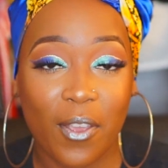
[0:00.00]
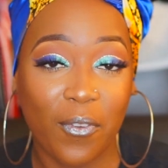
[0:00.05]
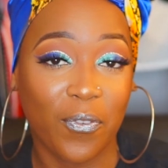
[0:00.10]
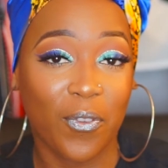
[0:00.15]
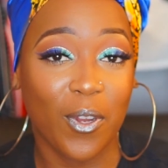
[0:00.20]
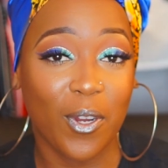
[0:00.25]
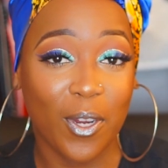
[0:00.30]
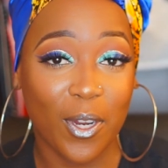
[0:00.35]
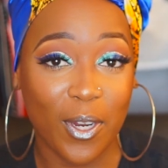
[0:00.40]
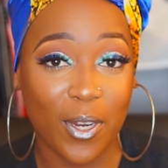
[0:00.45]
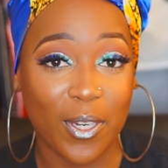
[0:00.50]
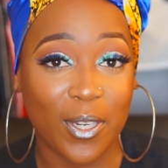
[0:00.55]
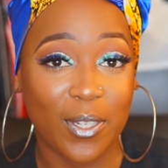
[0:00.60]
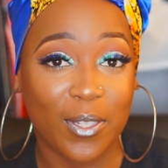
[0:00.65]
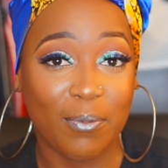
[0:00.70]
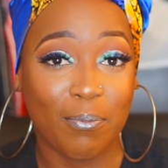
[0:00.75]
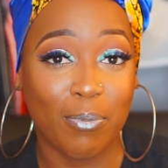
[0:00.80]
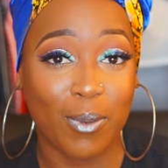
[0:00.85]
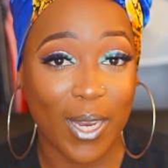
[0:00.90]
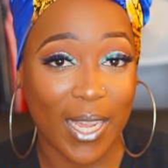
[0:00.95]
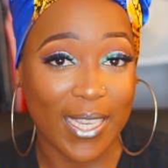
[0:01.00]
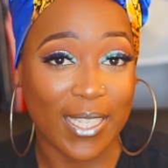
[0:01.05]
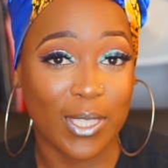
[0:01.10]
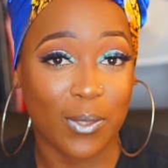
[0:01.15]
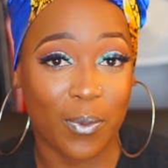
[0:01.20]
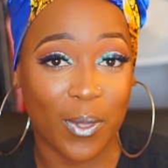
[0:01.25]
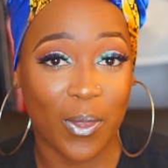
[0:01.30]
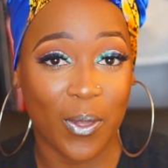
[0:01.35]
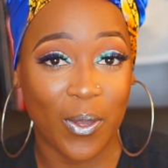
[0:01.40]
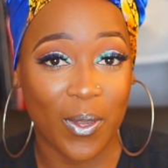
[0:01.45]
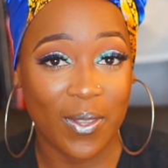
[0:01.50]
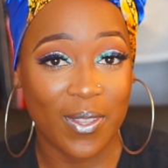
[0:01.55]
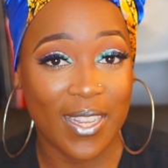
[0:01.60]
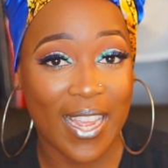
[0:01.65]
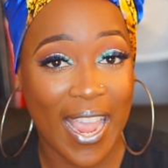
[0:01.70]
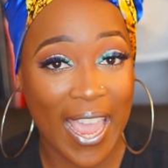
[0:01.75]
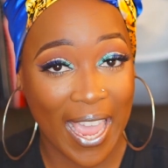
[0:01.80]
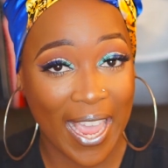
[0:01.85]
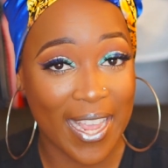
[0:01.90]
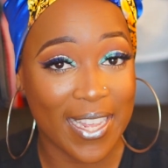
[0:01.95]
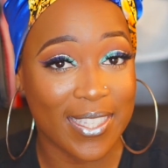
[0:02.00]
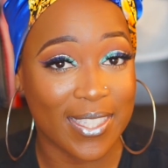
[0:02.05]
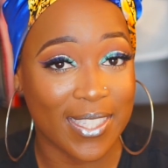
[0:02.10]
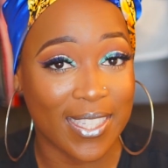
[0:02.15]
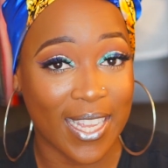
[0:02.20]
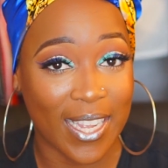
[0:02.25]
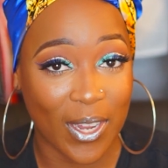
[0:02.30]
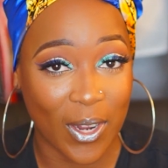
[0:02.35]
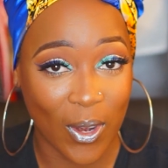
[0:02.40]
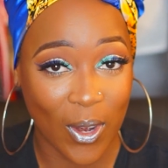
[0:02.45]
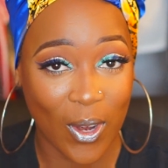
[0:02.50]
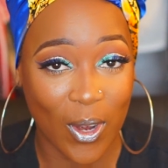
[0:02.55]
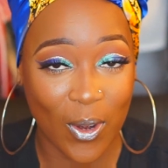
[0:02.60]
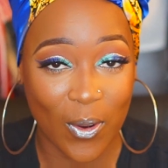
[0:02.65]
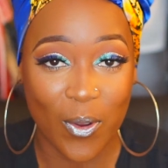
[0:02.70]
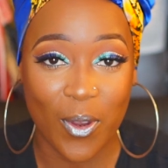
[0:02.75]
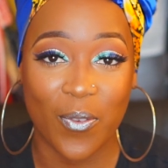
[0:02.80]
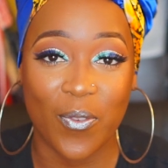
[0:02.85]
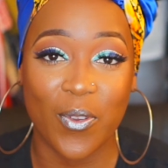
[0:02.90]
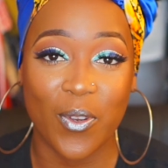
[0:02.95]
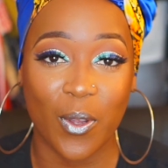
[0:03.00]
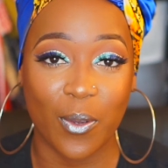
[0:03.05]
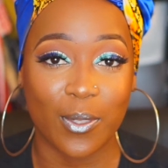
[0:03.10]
If you're blessed with hands like her, or if you